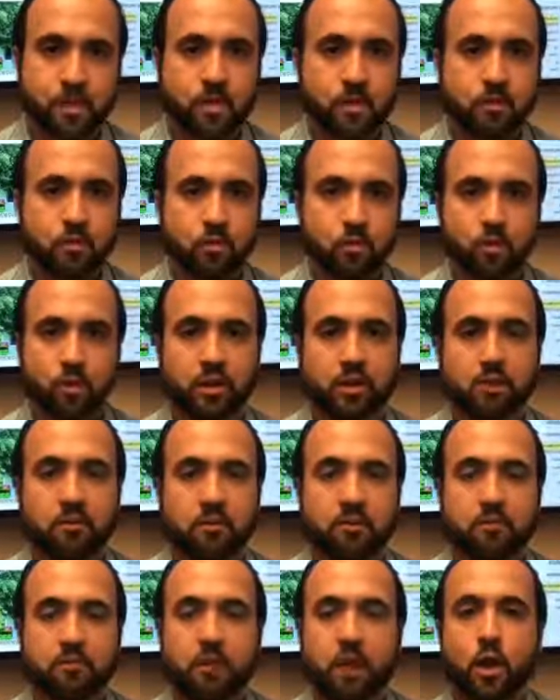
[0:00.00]
So it is
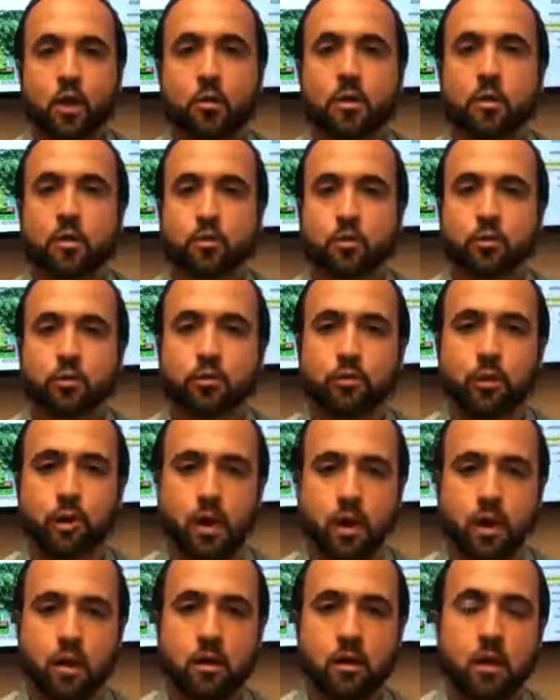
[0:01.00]
a very crucial
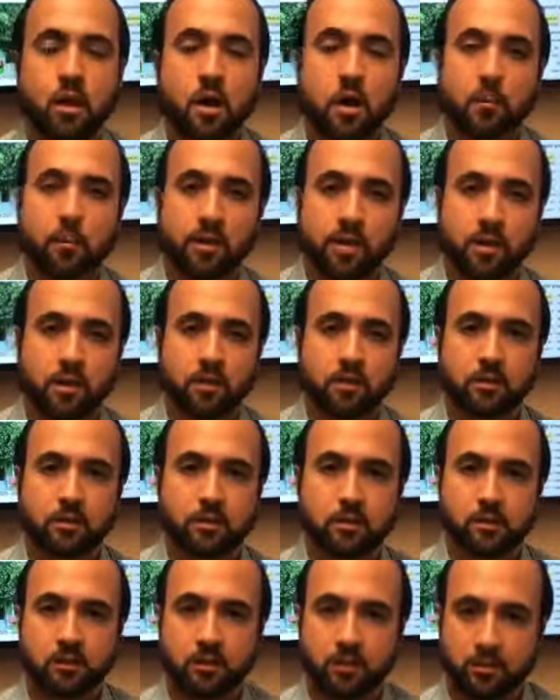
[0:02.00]
year
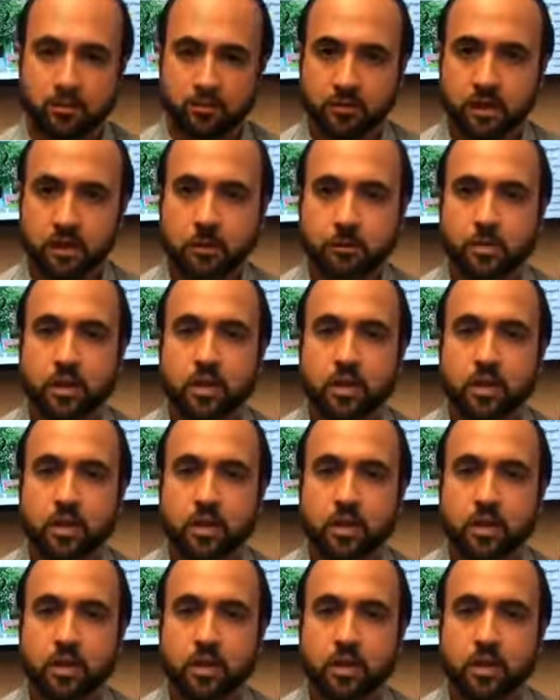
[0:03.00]
because this time